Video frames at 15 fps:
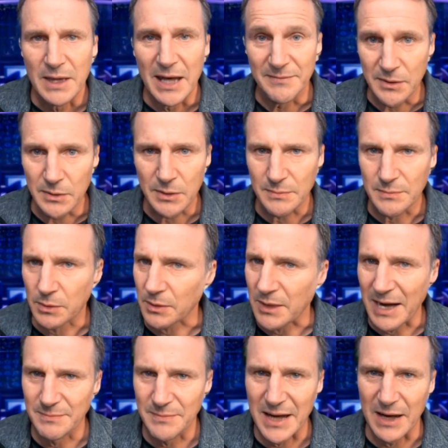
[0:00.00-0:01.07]
If you
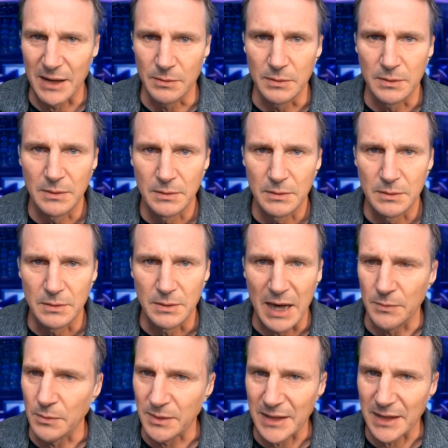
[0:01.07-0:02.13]
subscribe now,
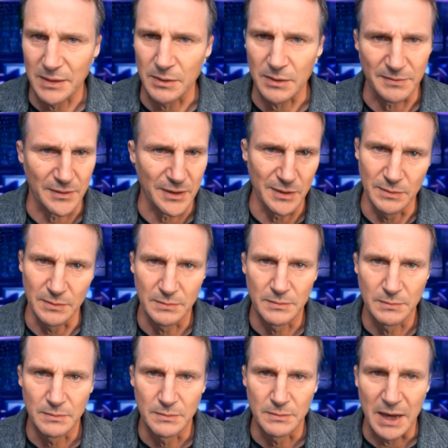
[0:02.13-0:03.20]
I will not look for you.
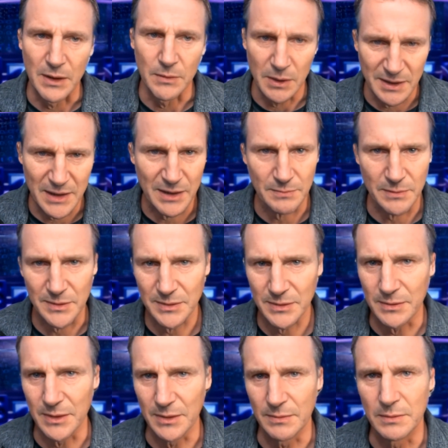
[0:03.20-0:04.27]
I will not
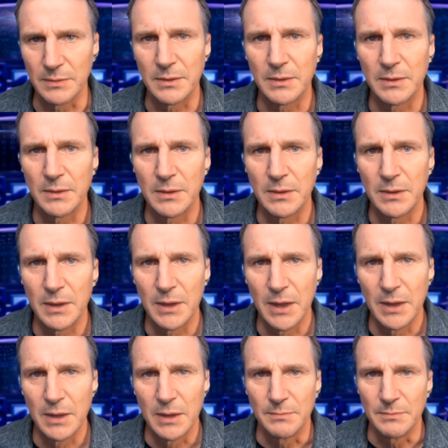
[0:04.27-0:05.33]
pursue you.
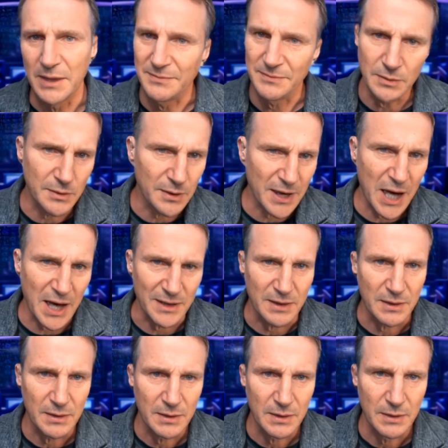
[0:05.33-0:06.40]
But if you do not,
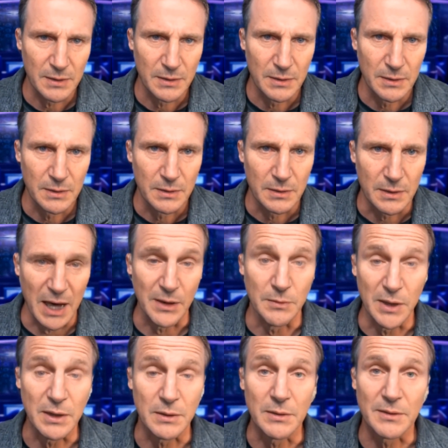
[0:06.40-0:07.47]
I
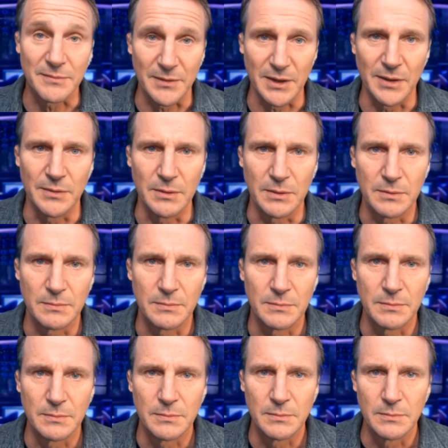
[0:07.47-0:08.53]
will look for you.
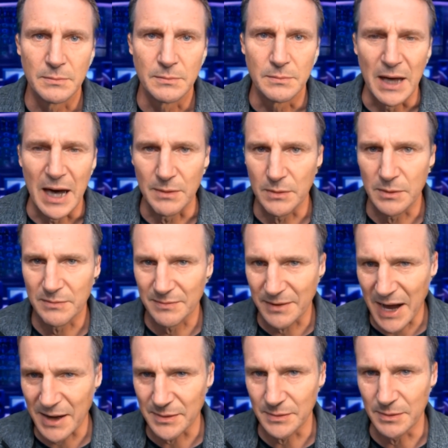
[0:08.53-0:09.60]
I will
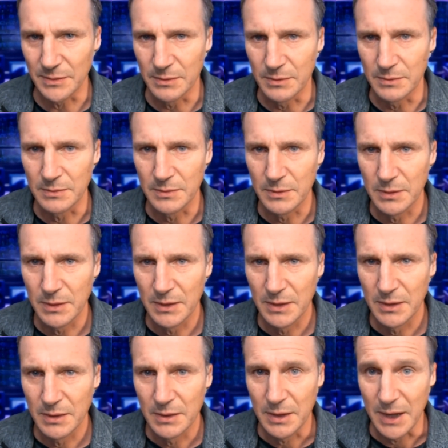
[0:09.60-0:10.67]
find you.
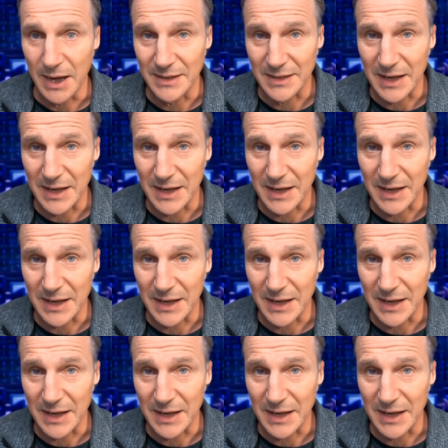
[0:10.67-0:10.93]
And